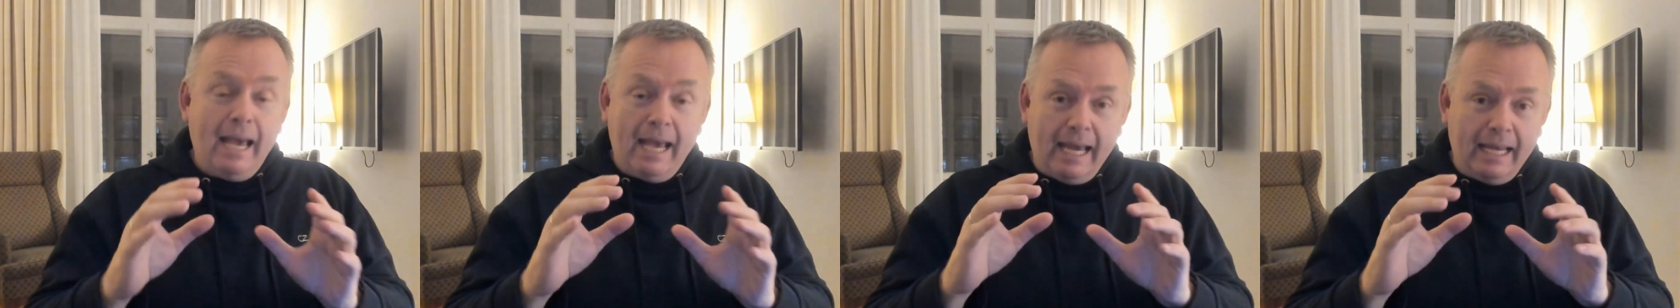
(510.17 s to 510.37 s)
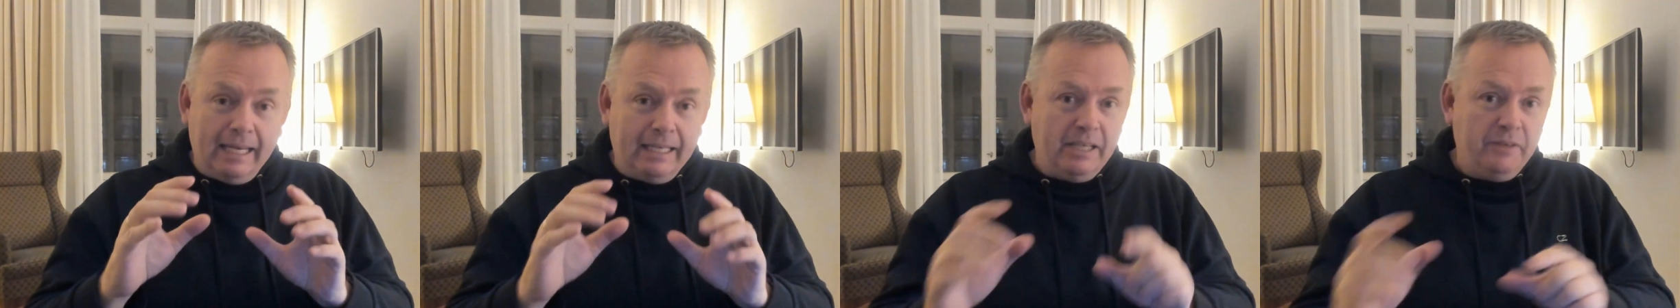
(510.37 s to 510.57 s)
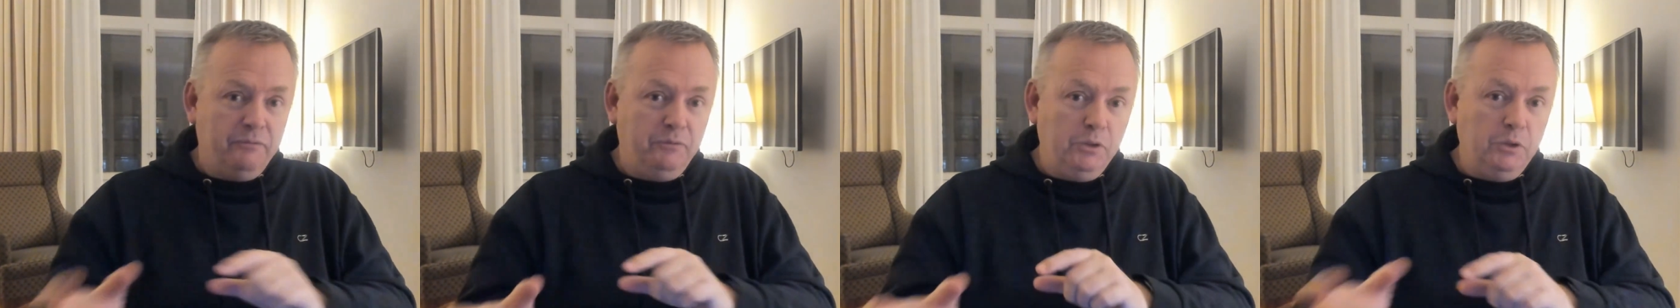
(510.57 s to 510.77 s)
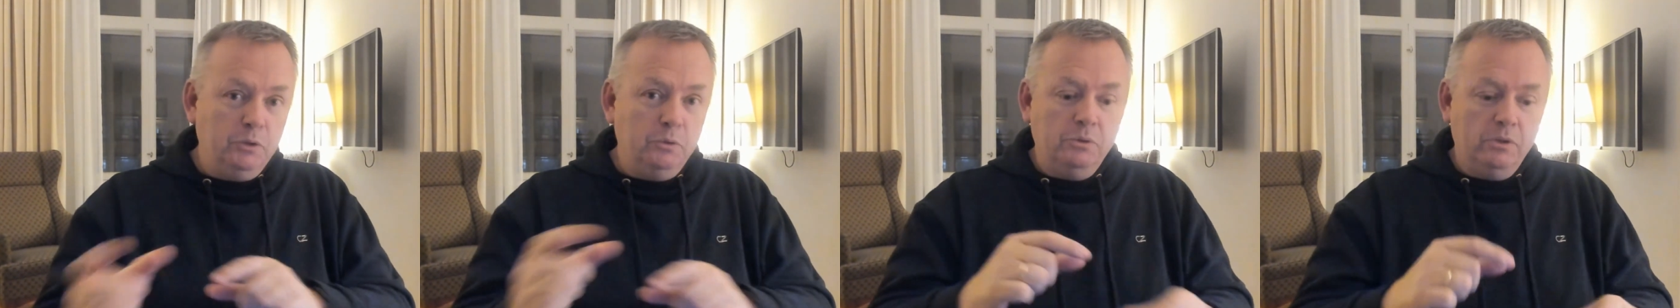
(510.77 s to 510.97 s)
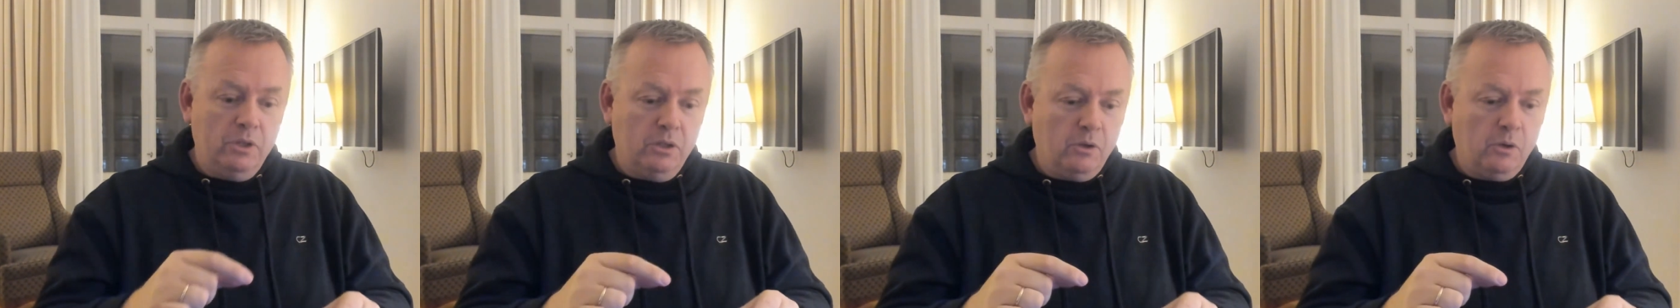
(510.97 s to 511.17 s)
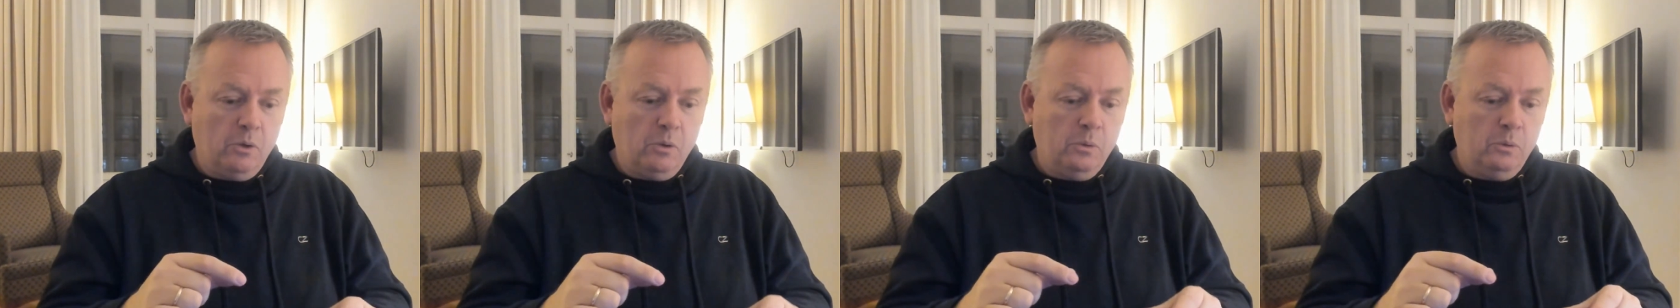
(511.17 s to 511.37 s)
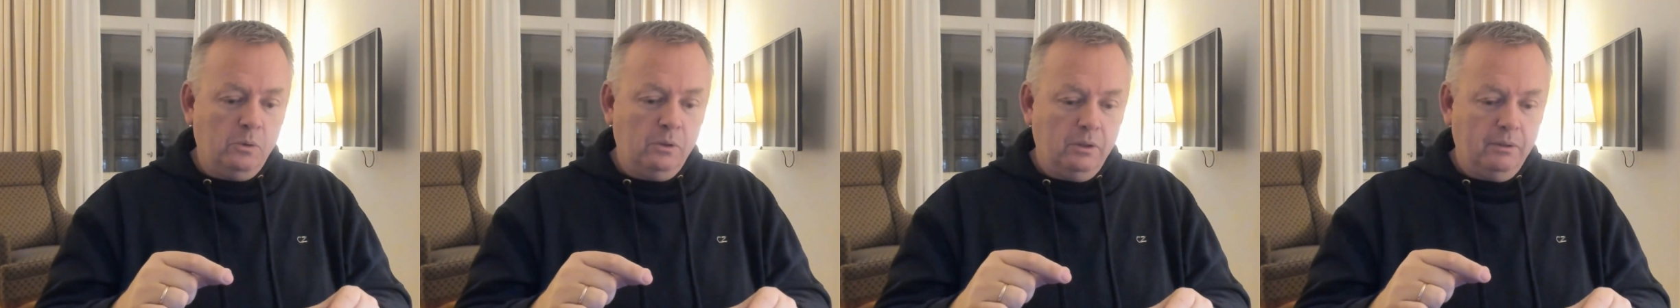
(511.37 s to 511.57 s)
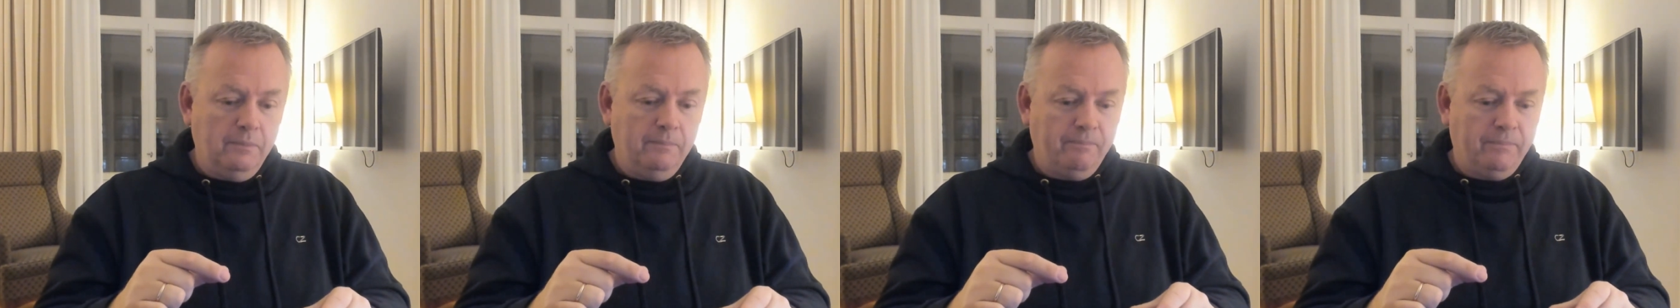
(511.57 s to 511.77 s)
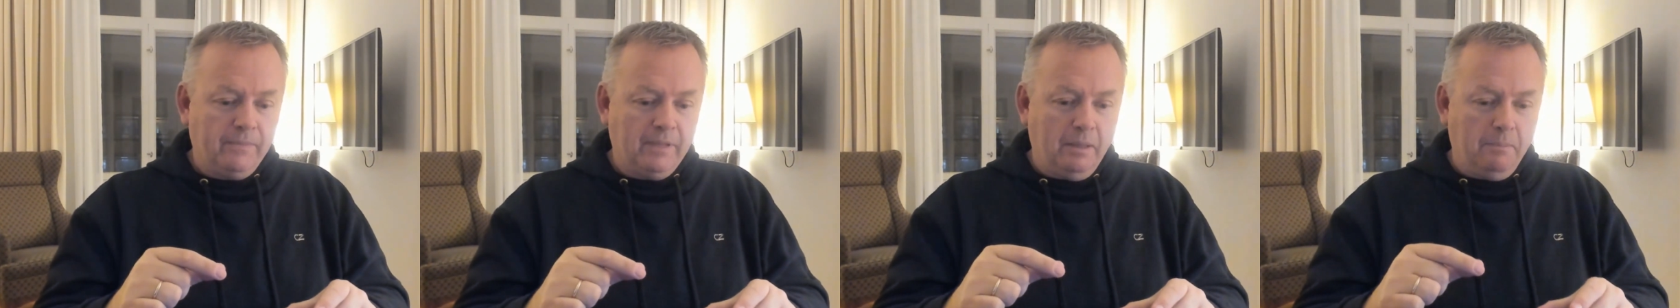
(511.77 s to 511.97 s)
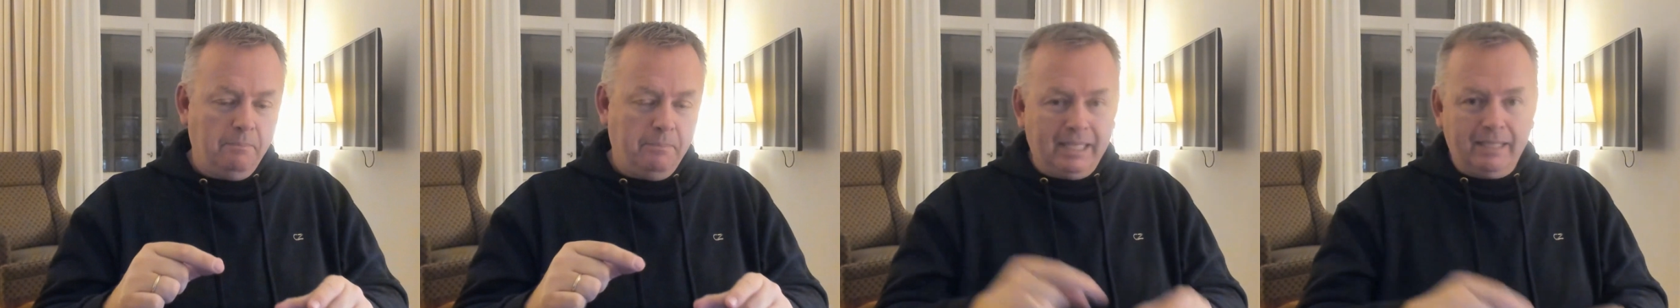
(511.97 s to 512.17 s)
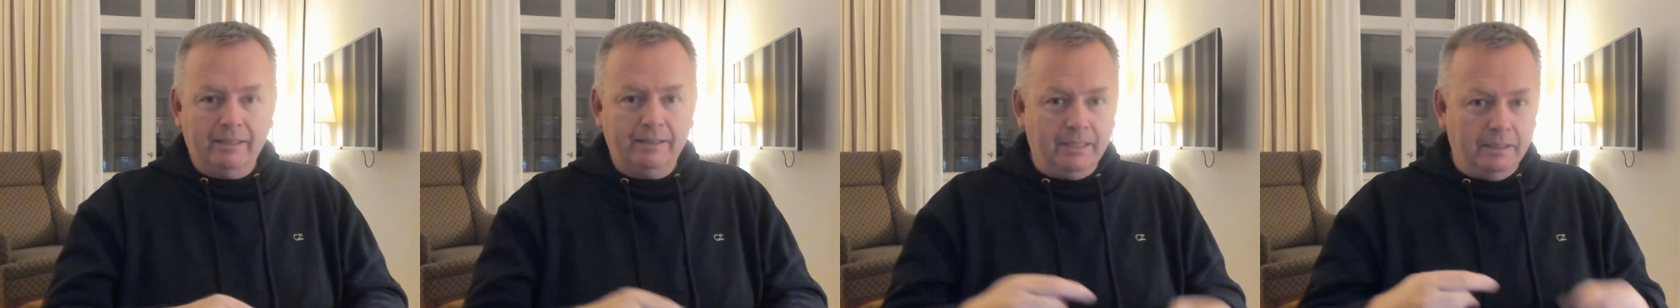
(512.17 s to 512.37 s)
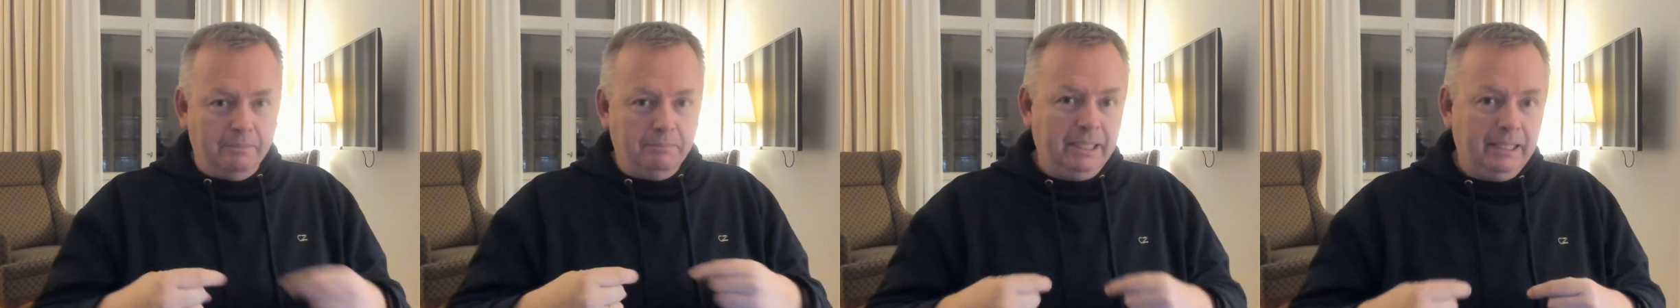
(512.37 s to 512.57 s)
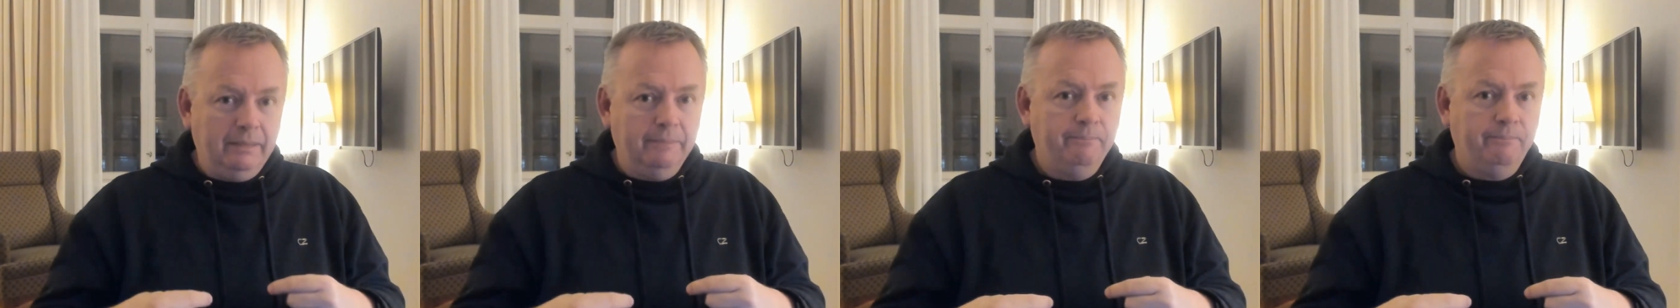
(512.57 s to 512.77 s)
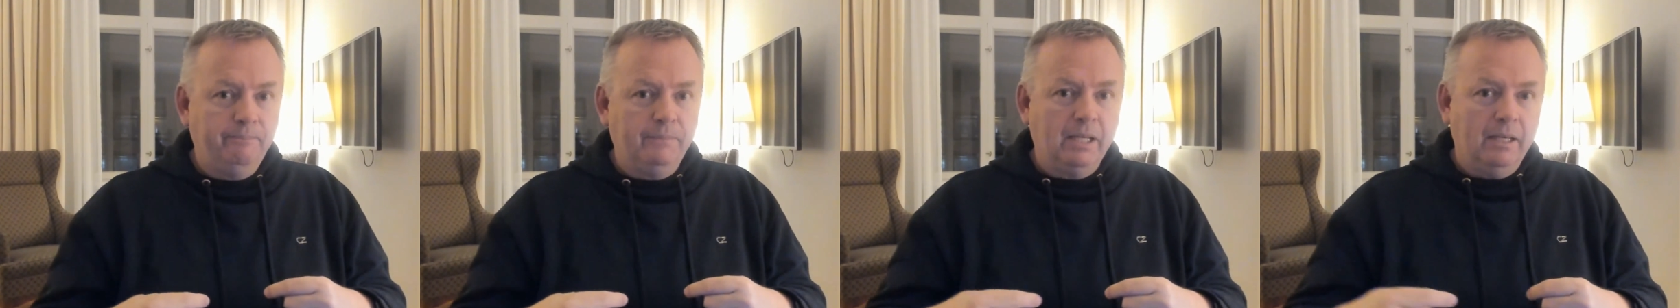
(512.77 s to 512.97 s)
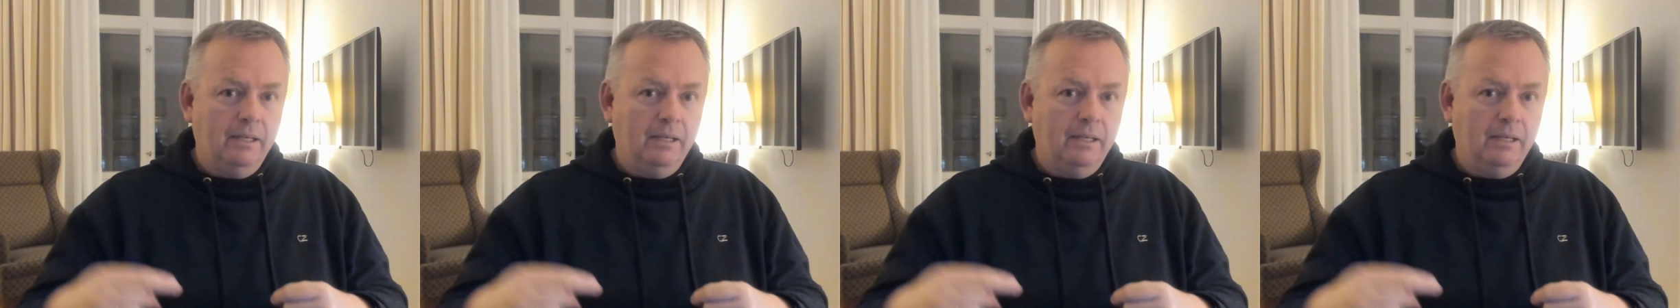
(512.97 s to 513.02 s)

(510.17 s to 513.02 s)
And if you know better than me,